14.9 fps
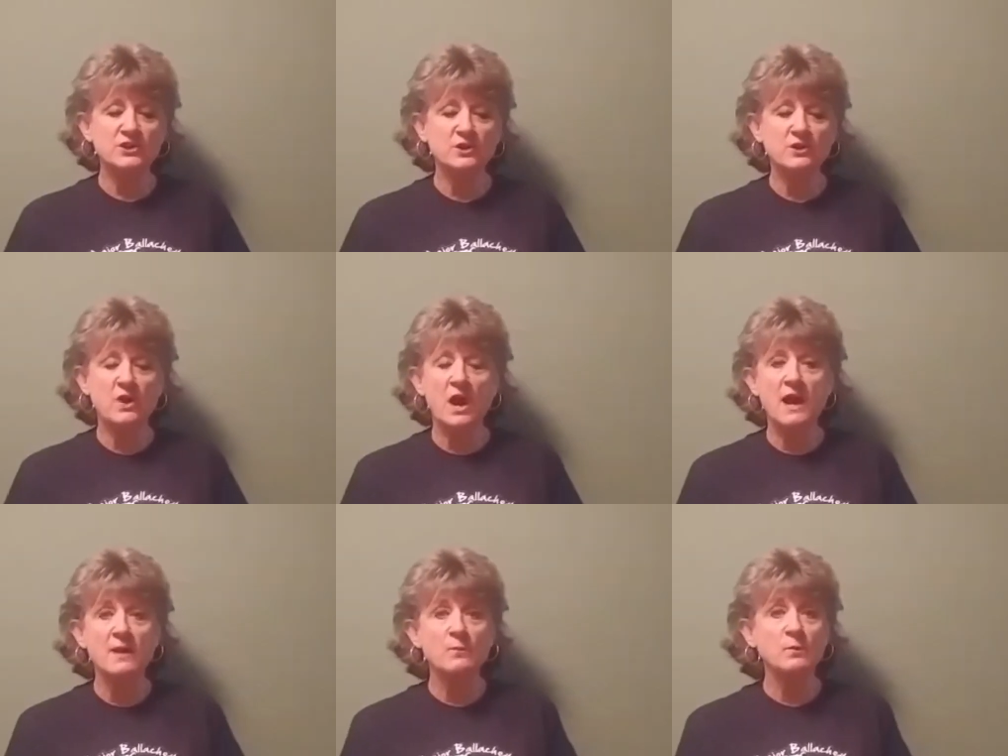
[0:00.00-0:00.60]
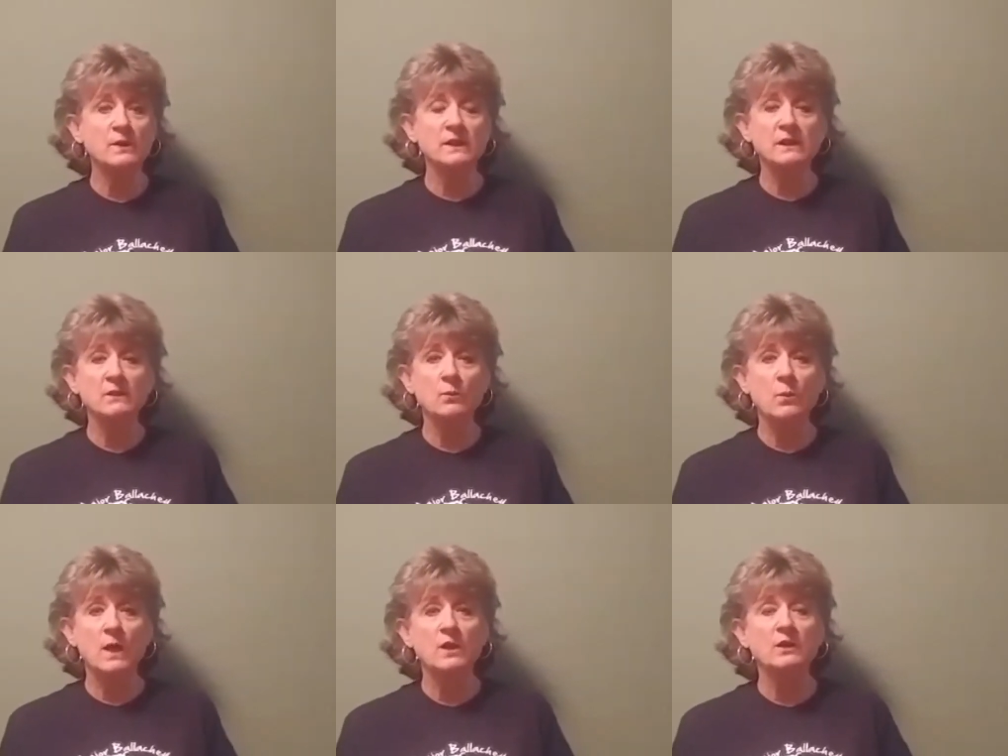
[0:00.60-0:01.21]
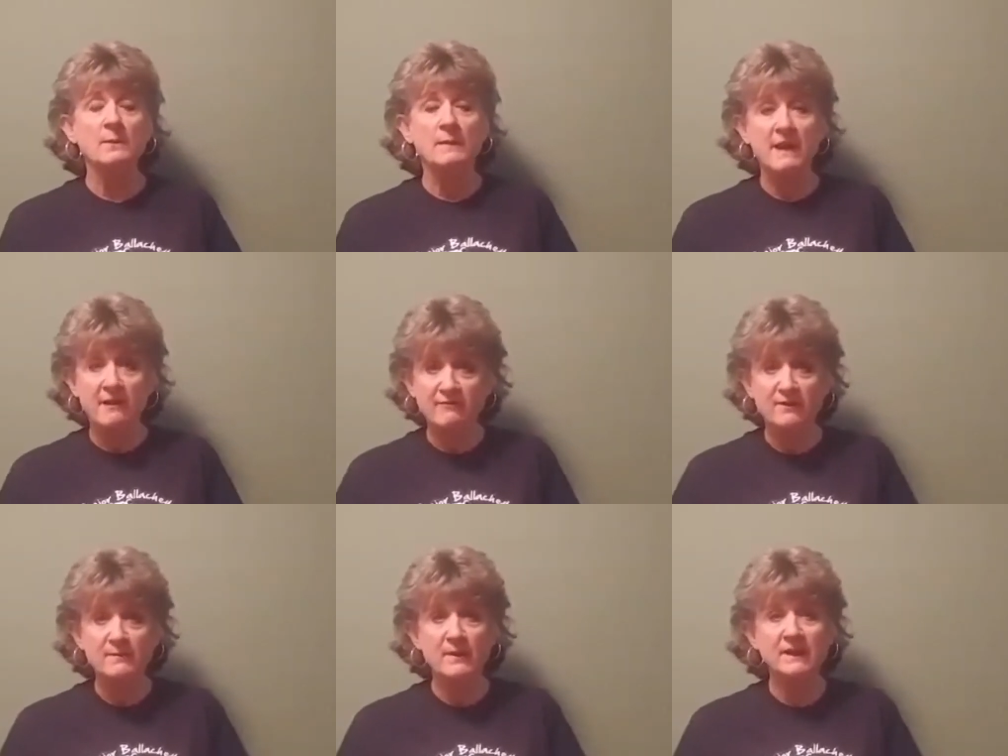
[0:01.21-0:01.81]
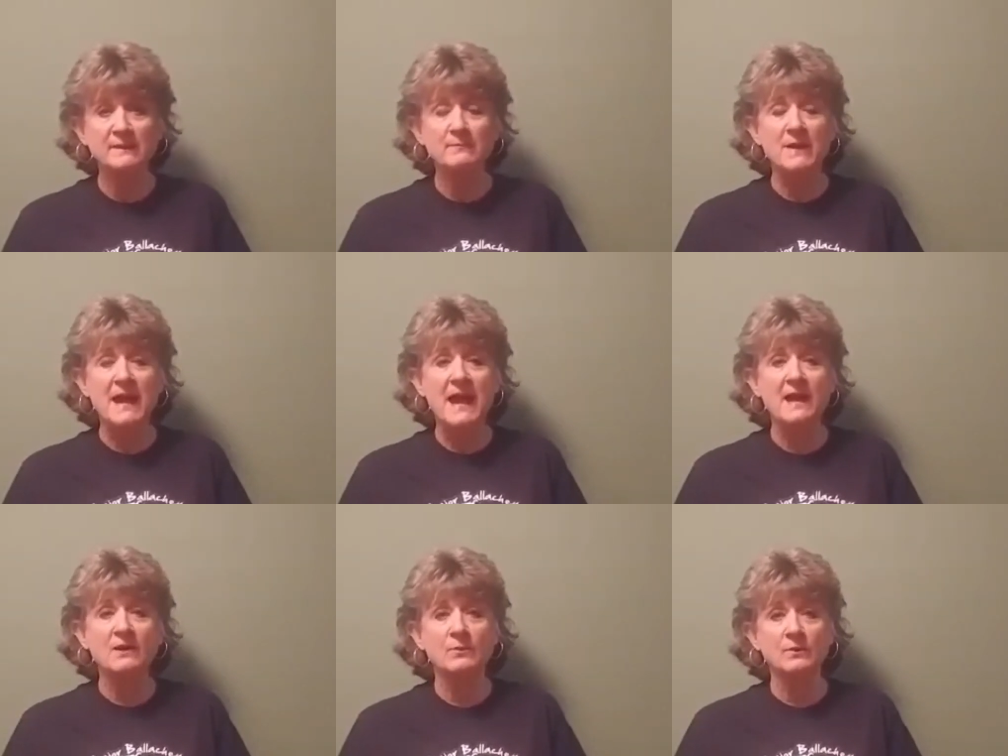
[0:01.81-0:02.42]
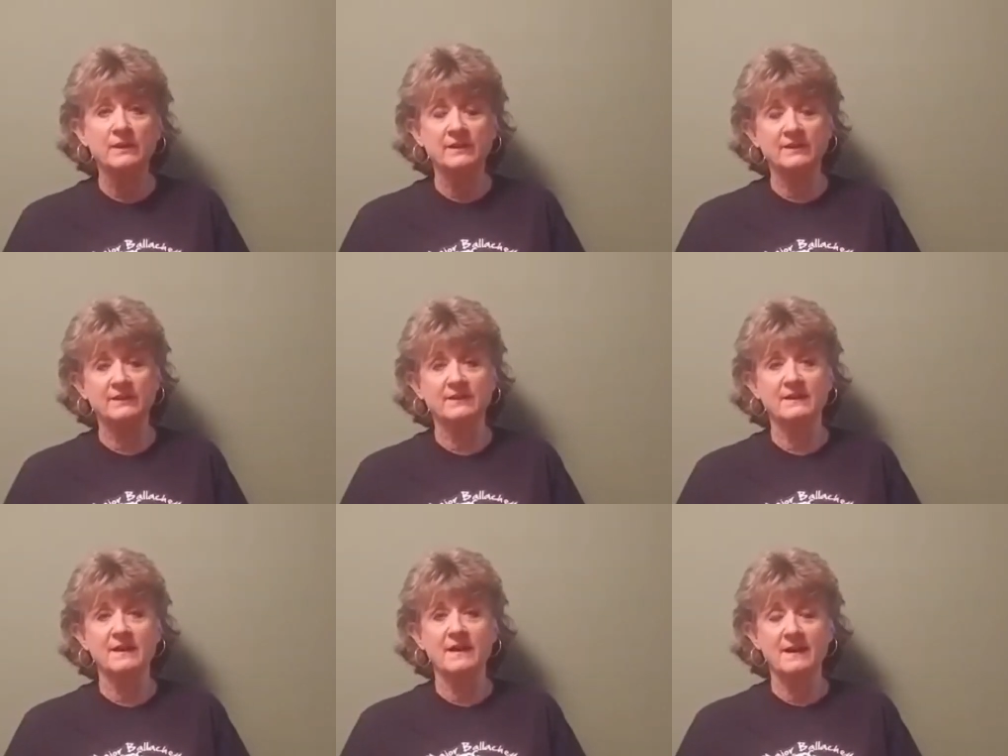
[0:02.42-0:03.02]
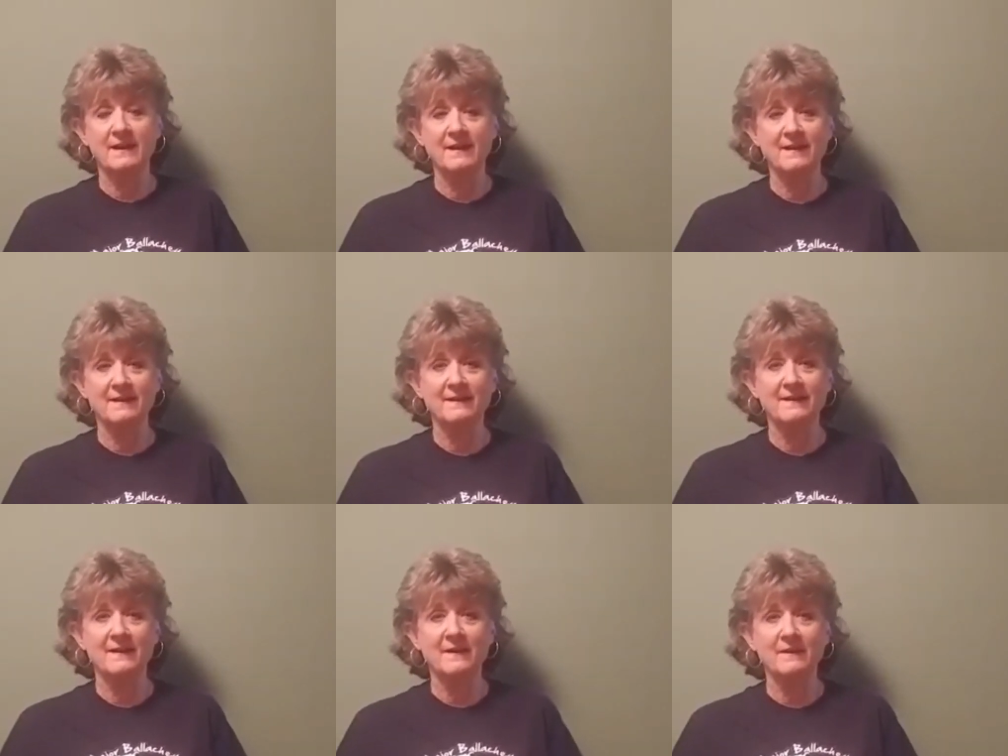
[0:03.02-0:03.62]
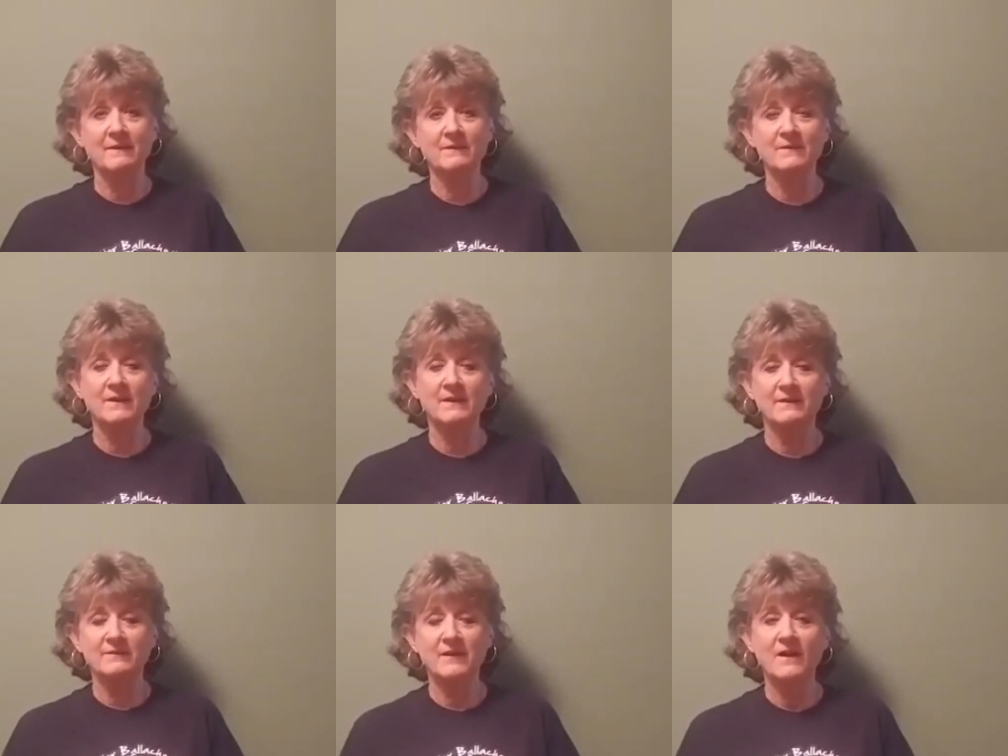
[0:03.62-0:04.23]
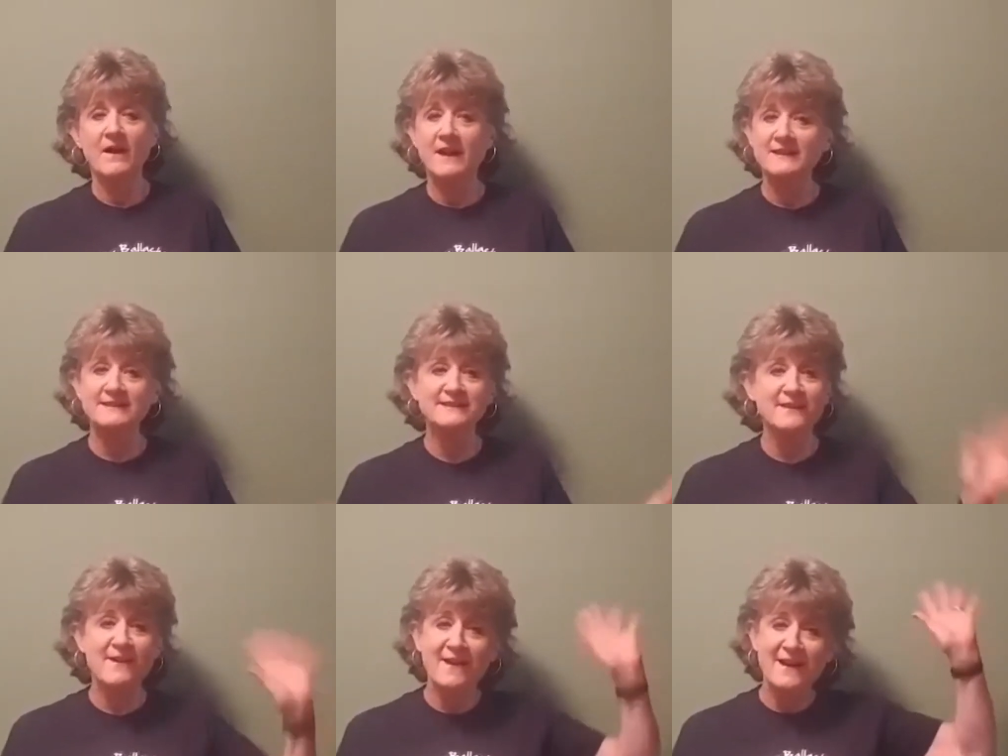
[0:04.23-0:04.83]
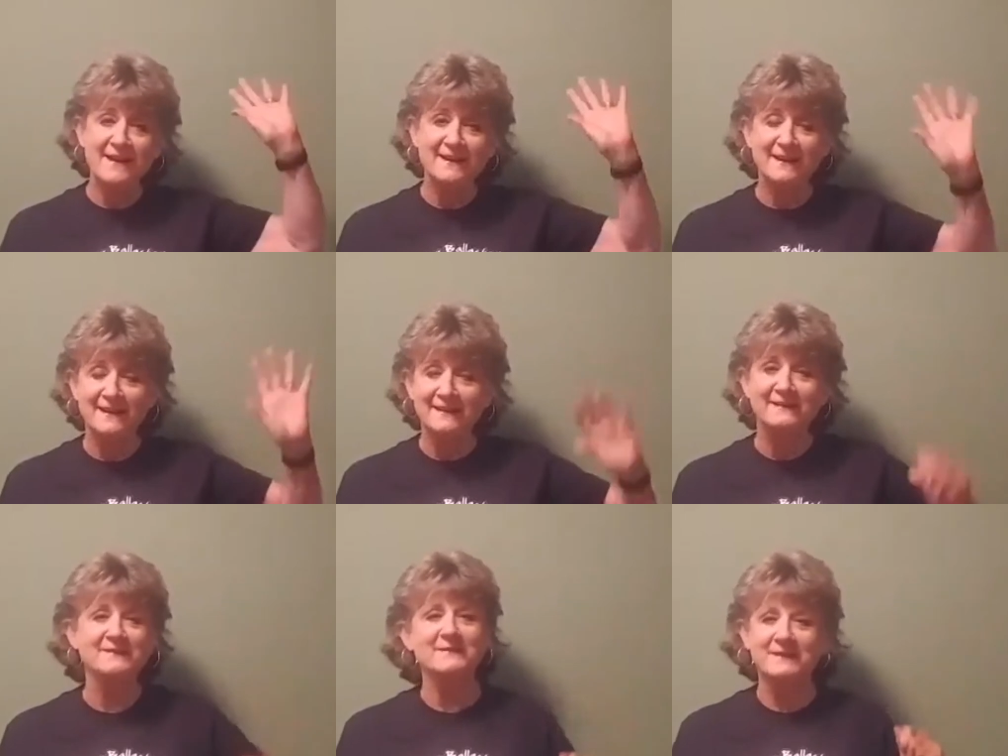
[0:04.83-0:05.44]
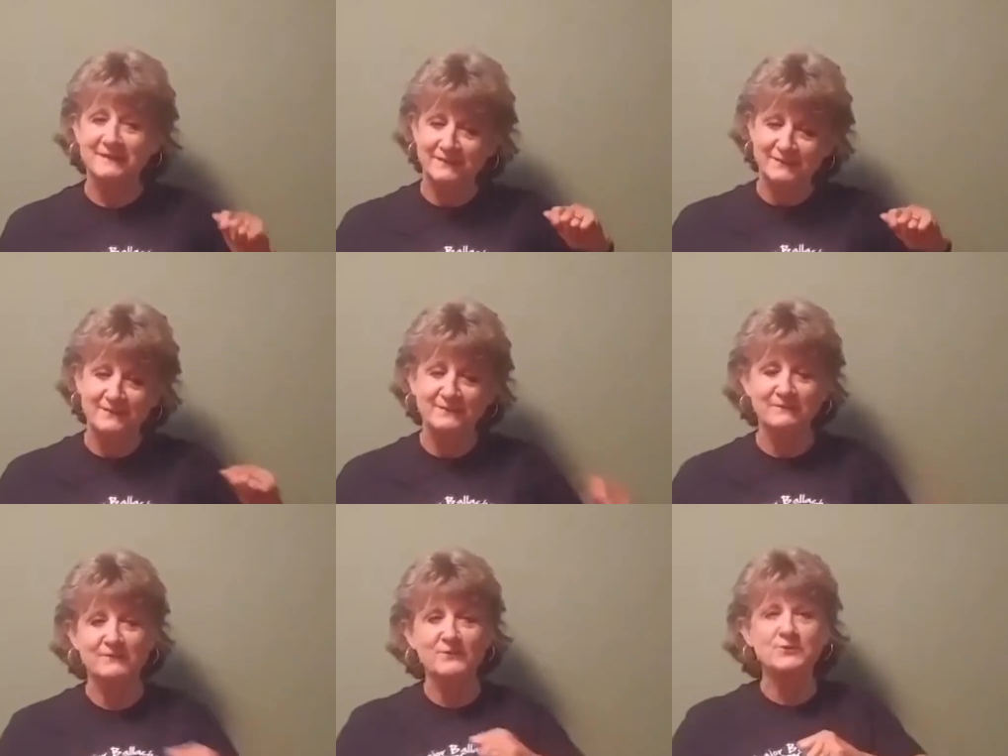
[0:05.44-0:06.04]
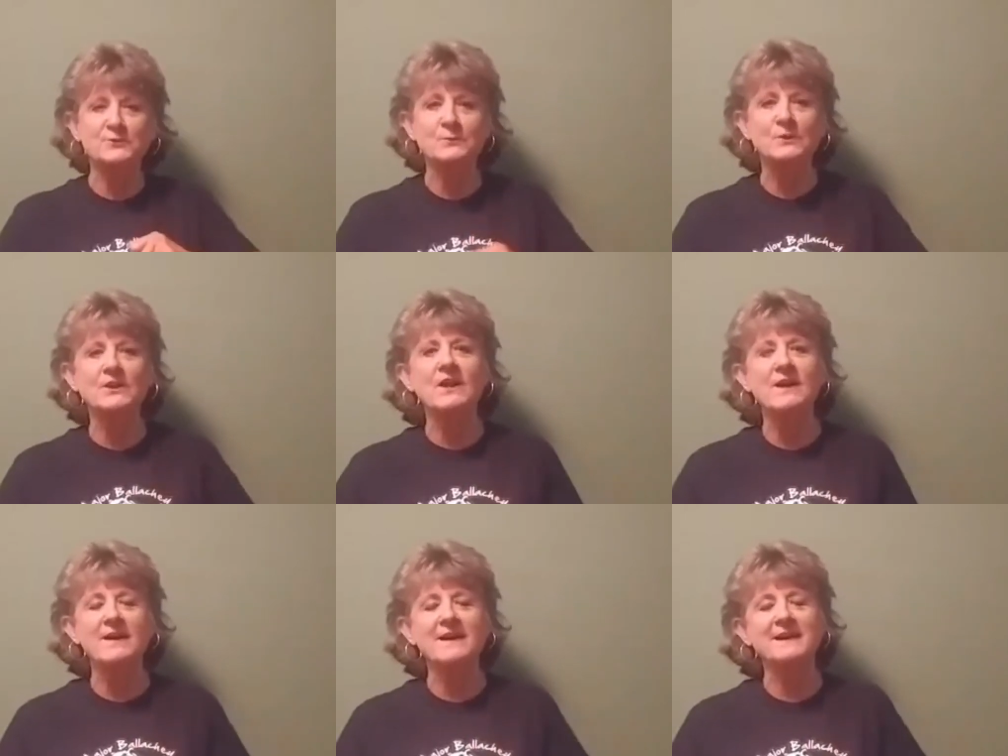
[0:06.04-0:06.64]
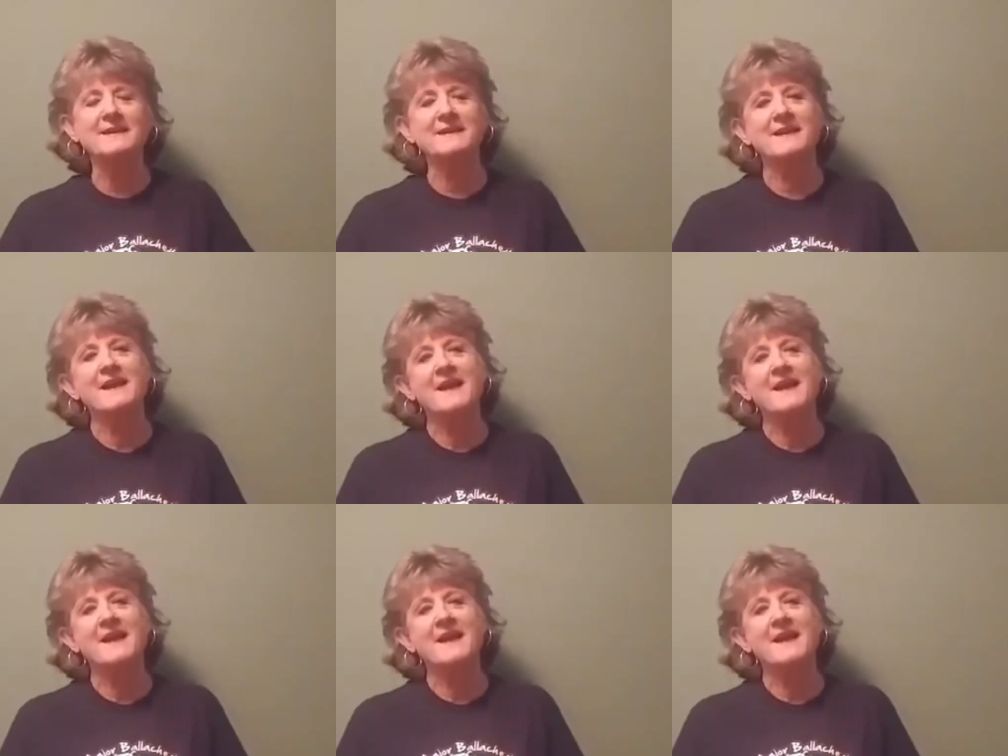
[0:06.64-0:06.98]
year I will welcome everybody back with a high sign and a virtual hug.